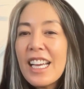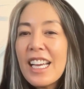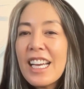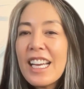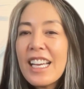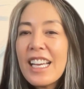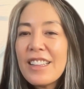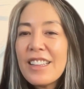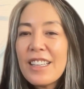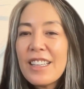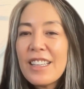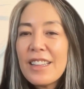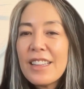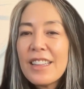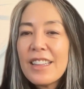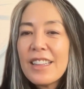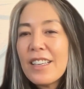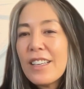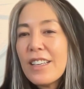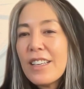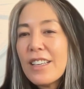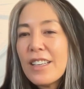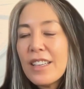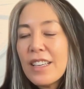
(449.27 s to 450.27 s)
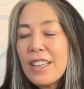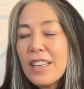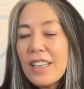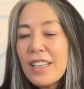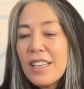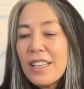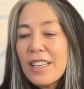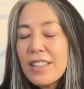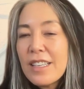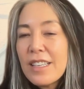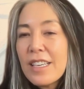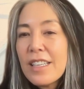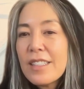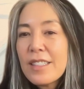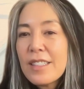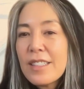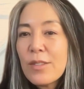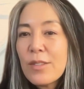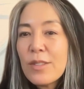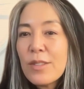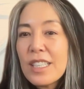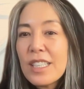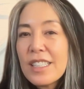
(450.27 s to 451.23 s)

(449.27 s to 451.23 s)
And then the the suit